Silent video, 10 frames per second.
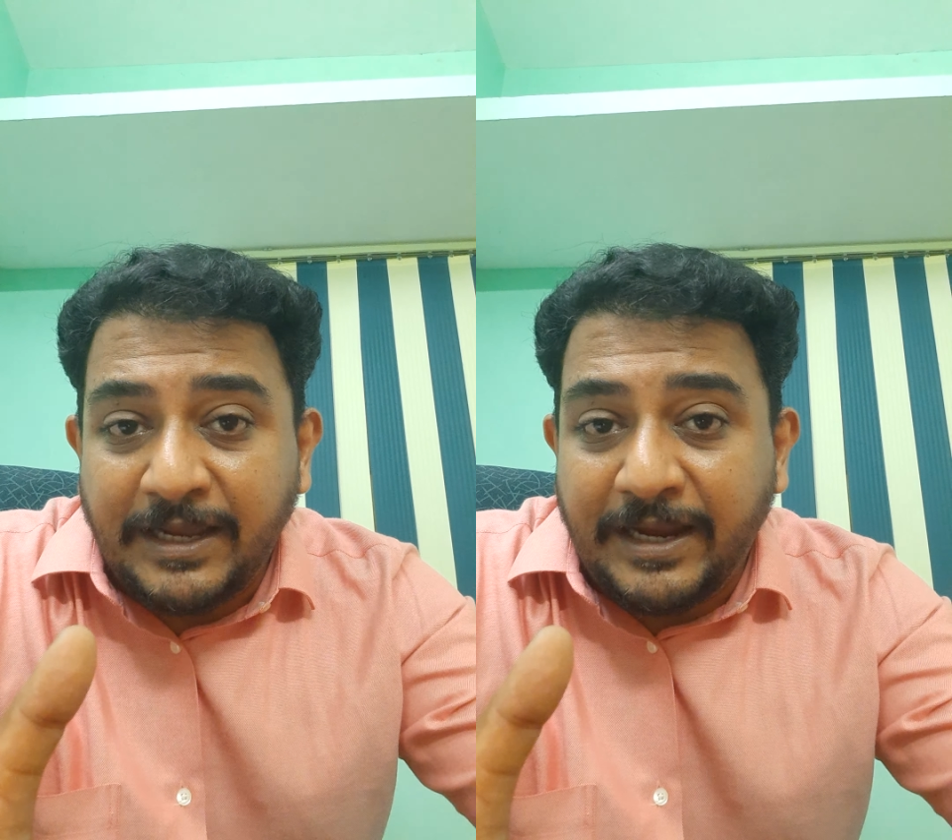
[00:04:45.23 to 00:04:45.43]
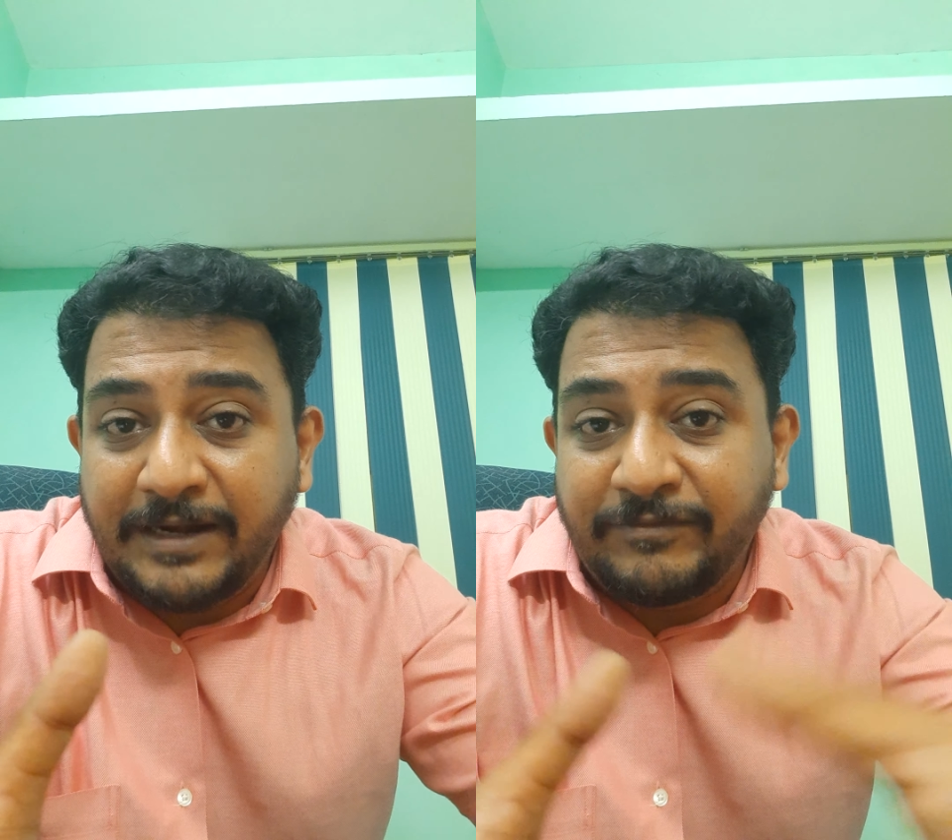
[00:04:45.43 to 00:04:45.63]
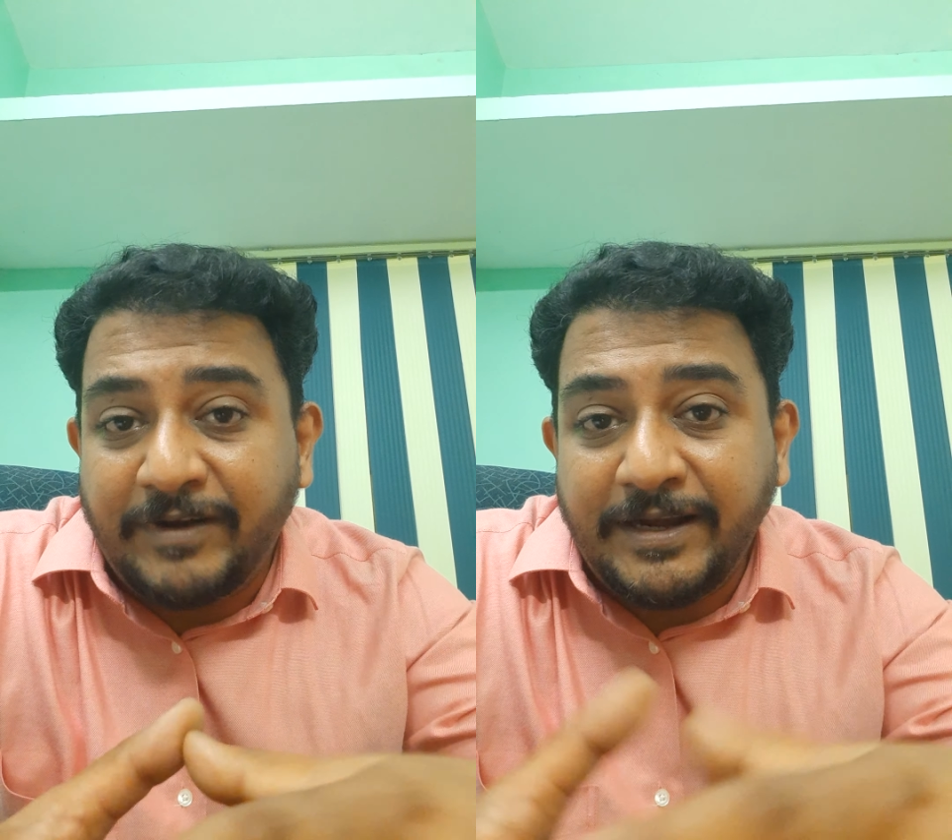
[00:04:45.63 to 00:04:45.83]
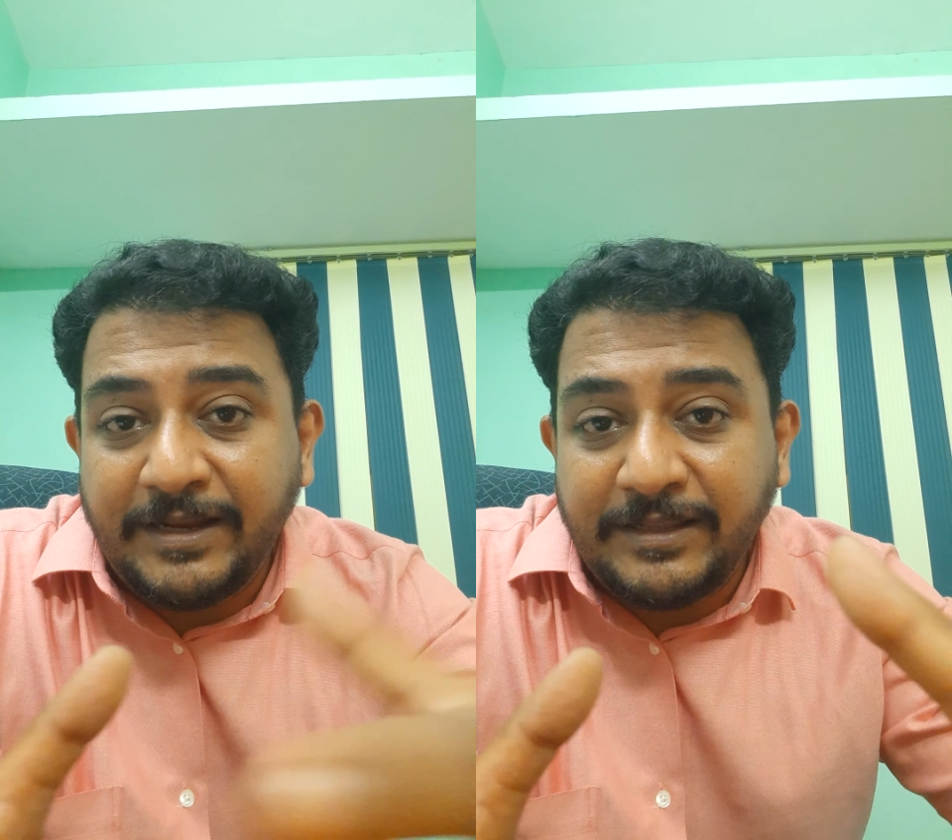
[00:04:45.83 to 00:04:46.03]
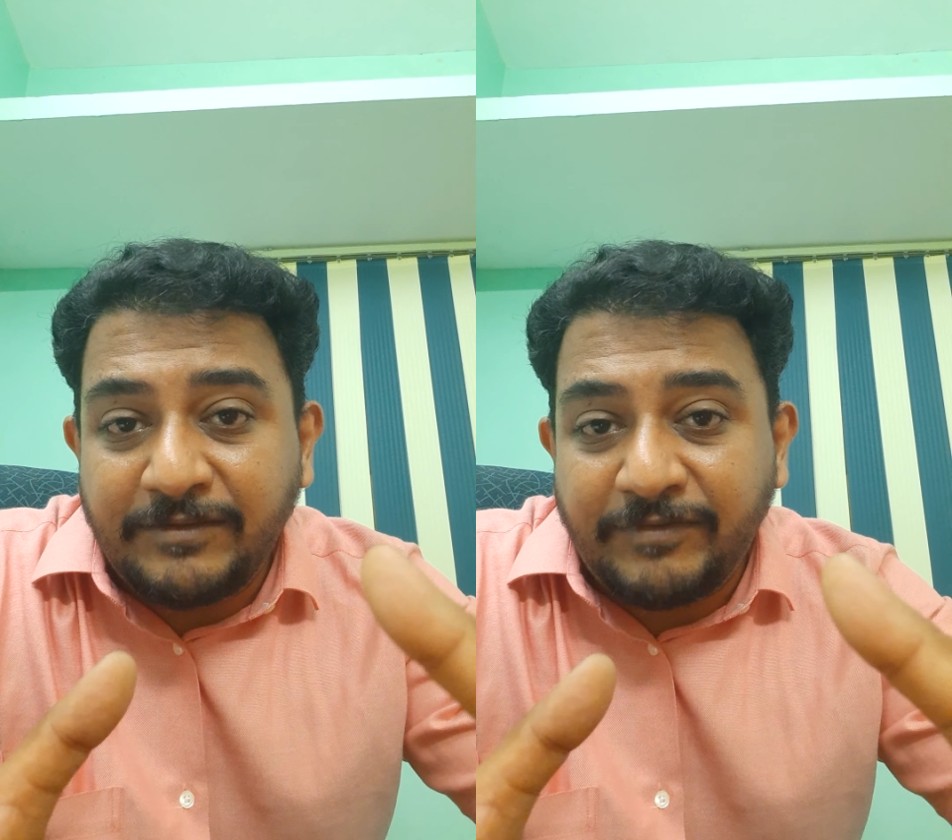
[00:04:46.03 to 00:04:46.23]
and
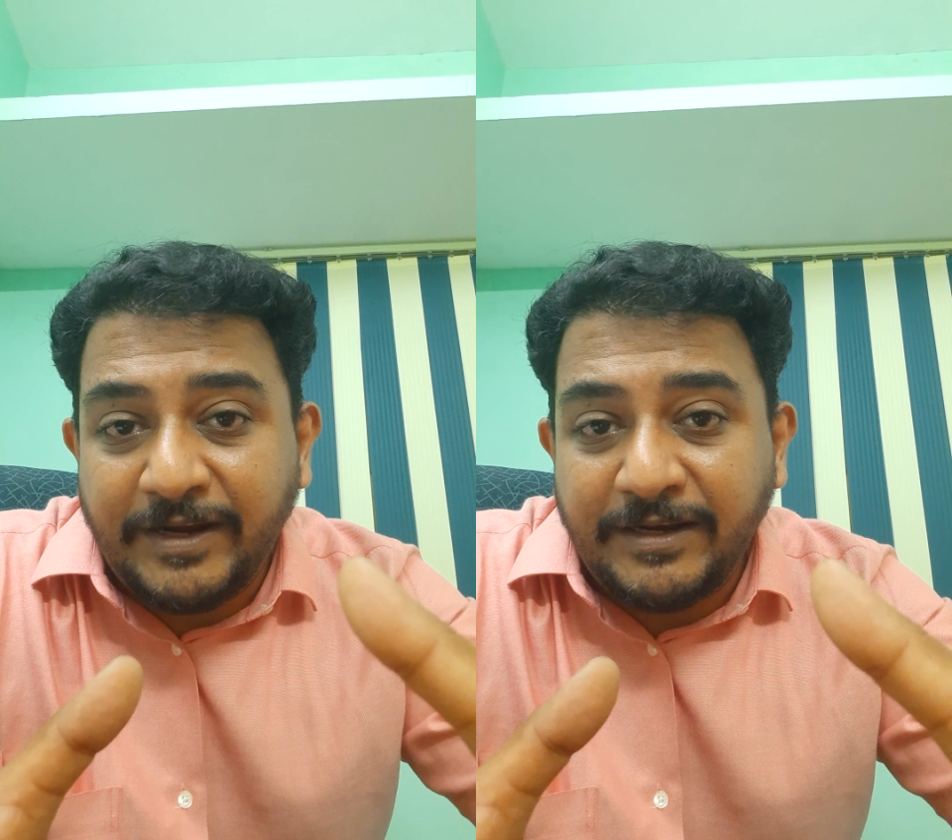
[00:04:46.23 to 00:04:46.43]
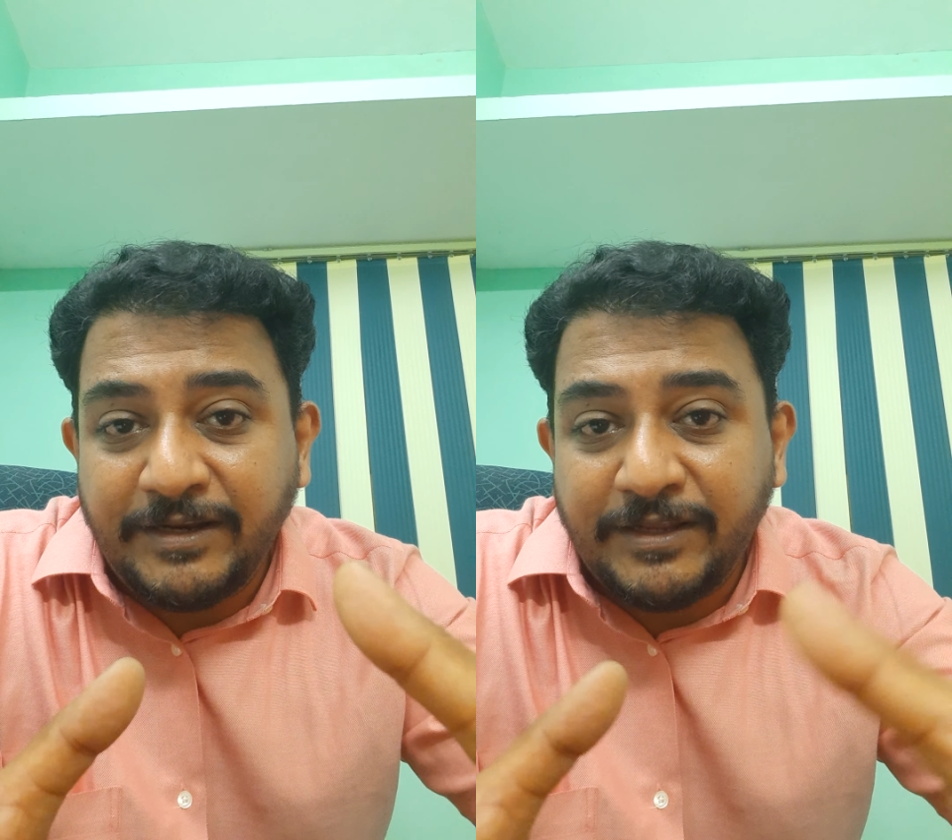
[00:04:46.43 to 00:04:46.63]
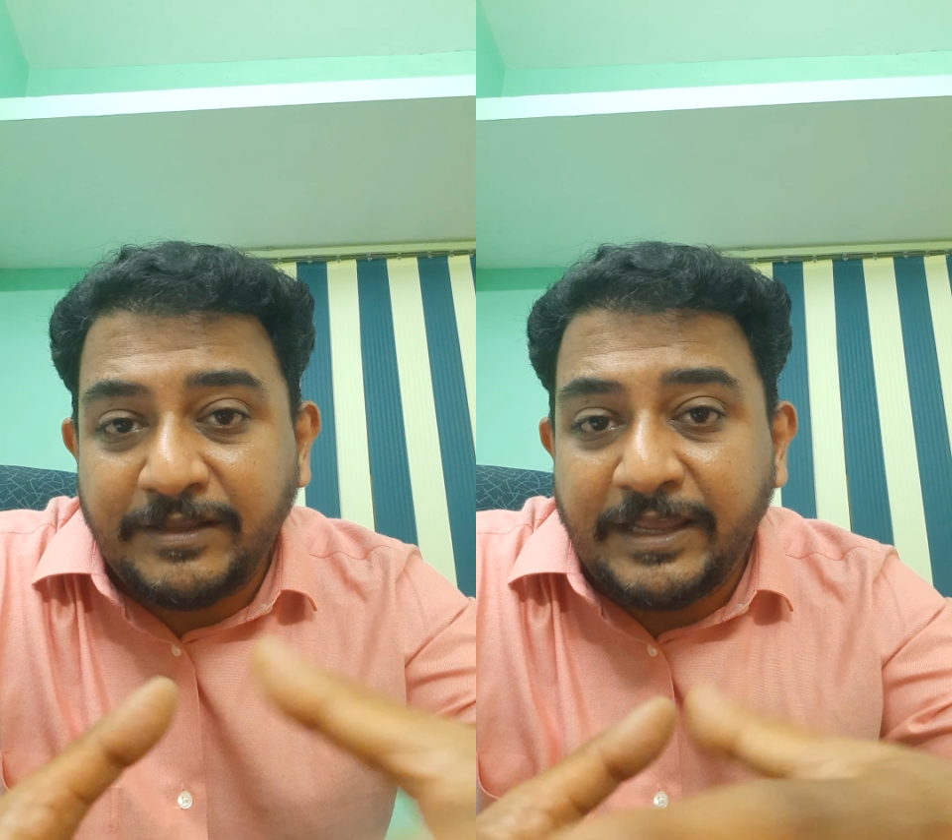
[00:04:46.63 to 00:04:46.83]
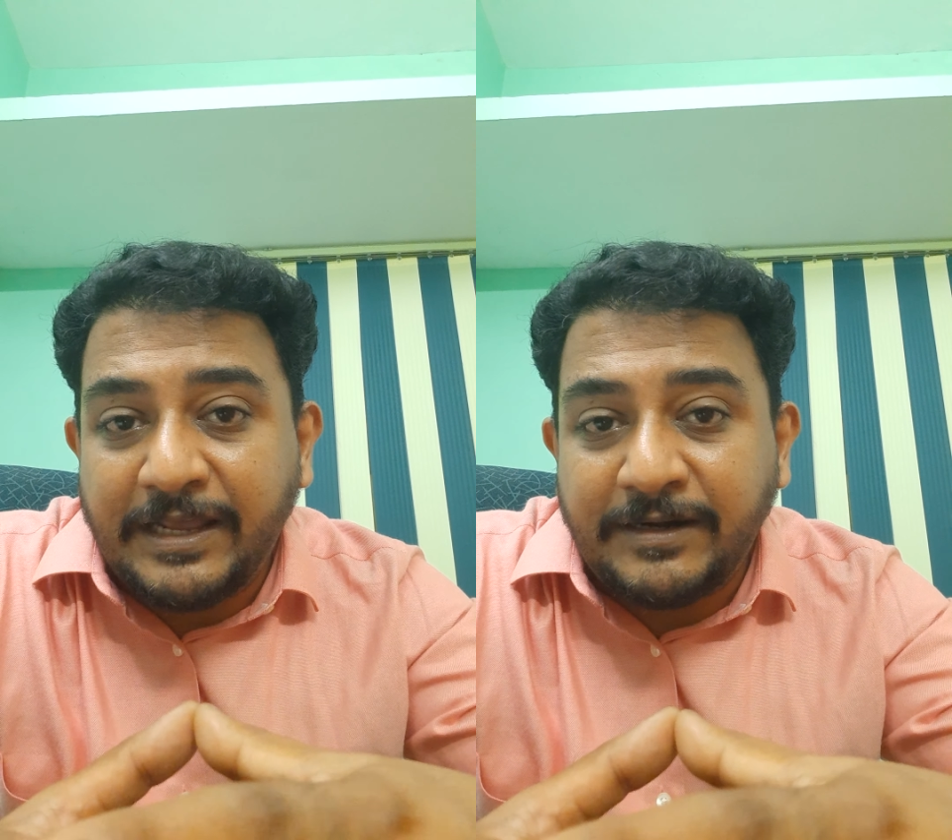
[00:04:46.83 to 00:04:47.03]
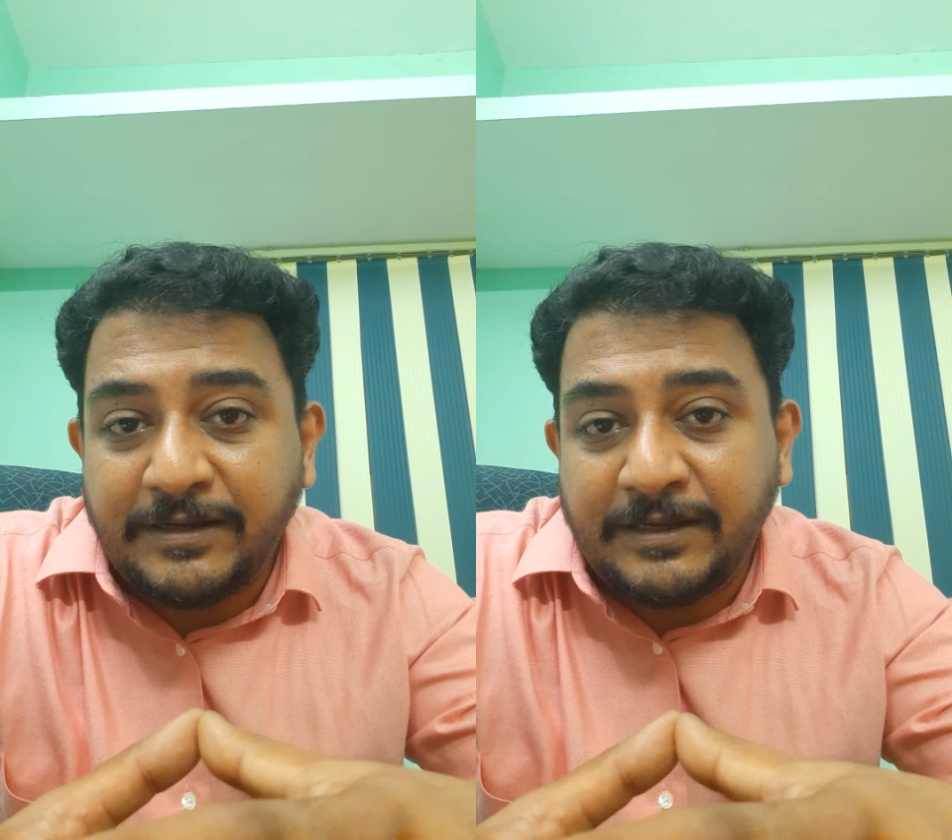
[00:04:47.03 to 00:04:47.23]
finally, in the final year, they
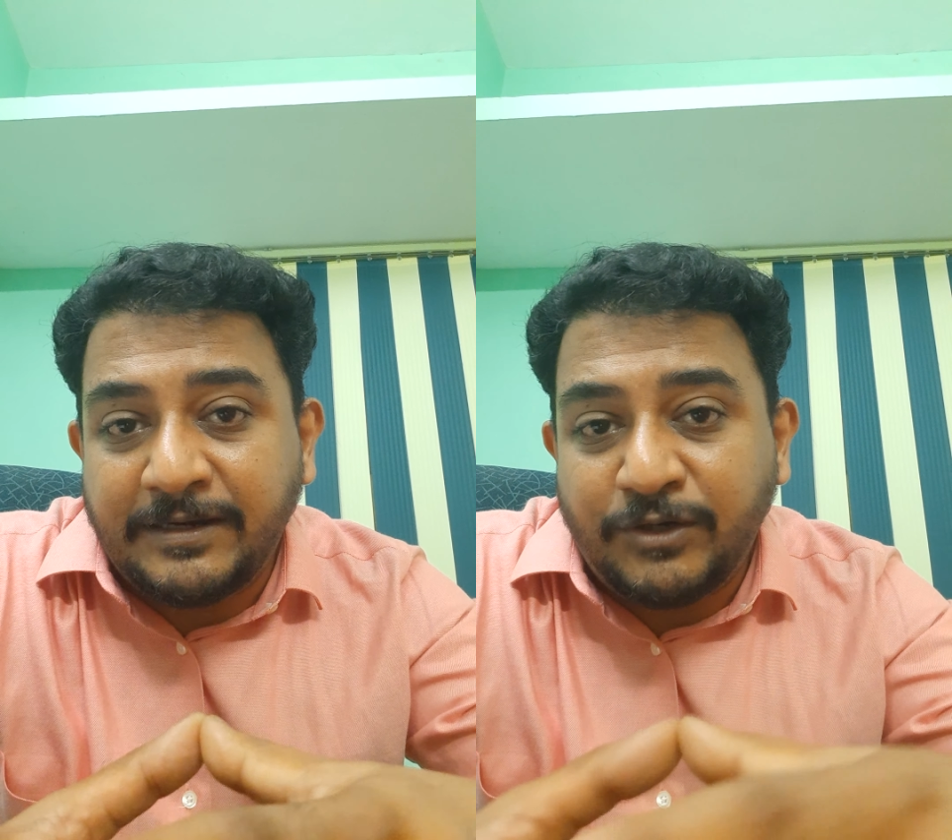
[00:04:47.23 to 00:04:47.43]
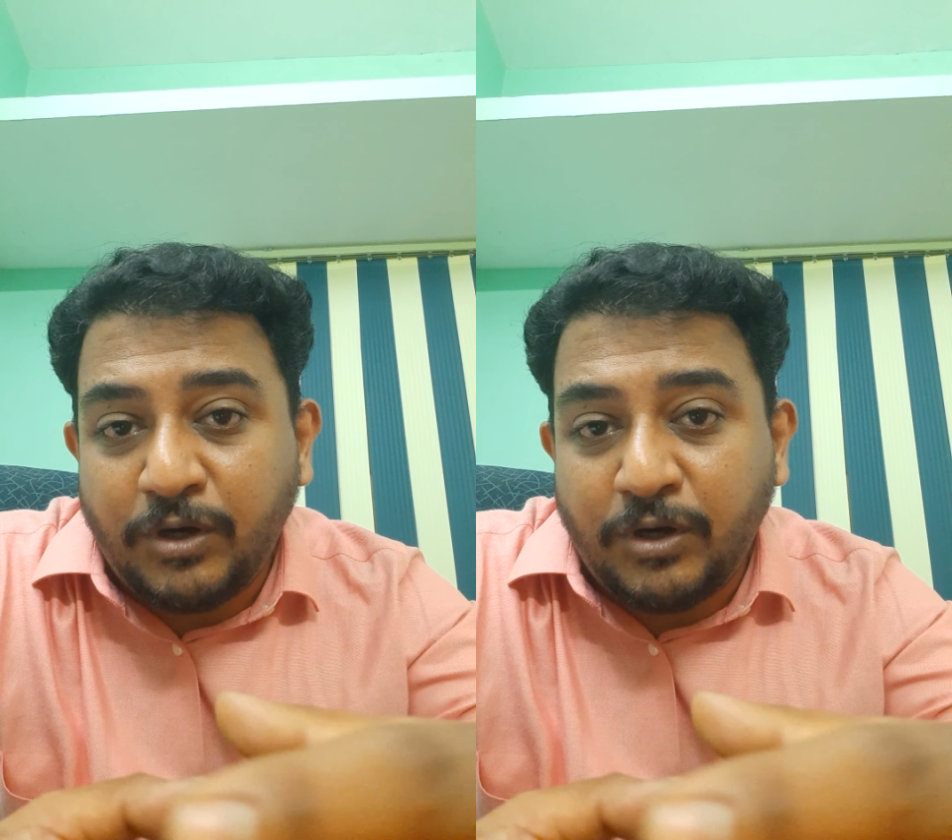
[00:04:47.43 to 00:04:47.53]
are uh,